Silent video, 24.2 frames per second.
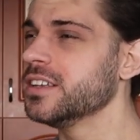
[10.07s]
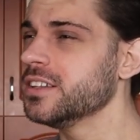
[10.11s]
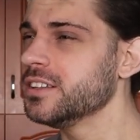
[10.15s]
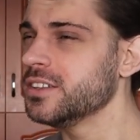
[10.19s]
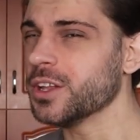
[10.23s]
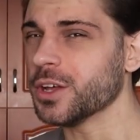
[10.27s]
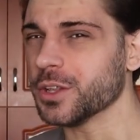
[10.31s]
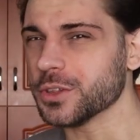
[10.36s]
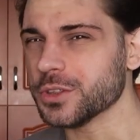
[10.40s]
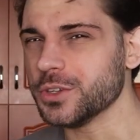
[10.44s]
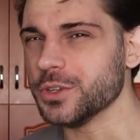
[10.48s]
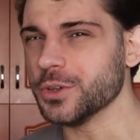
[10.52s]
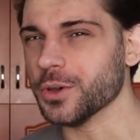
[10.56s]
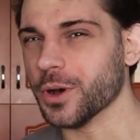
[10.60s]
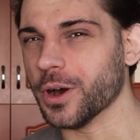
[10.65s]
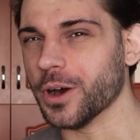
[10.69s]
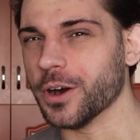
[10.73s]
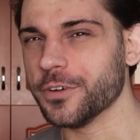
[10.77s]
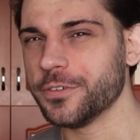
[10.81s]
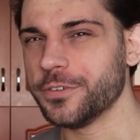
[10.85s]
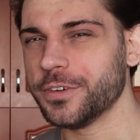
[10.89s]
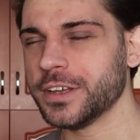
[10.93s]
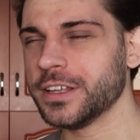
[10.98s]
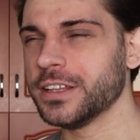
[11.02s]
Not too
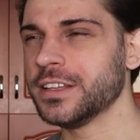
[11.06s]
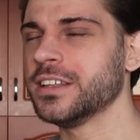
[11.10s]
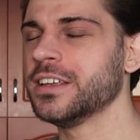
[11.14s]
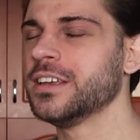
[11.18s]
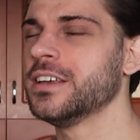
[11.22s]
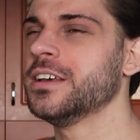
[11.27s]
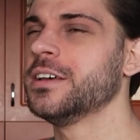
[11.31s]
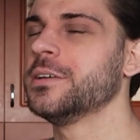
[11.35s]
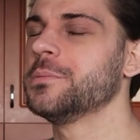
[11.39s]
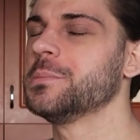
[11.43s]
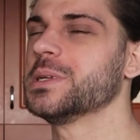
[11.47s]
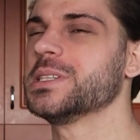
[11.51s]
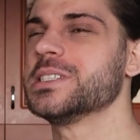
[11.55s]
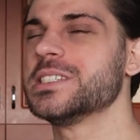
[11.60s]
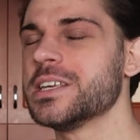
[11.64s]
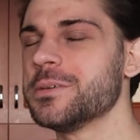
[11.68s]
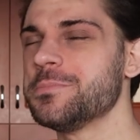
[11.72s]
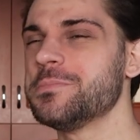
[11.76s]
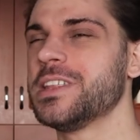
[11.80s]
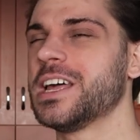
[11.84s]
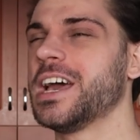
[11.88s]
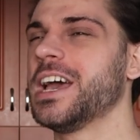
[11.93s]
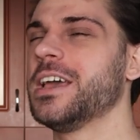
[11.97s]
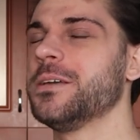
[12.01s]
often, but
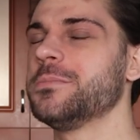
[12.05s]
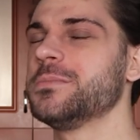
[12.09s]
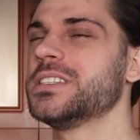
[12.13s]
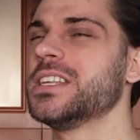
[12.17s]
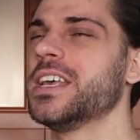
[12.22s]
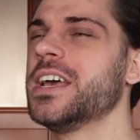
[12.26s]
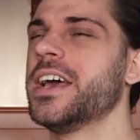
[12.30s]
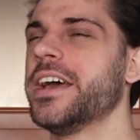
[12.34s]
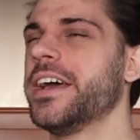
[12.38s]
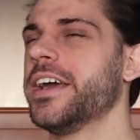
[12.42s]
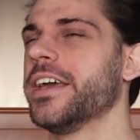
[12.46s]
sometimes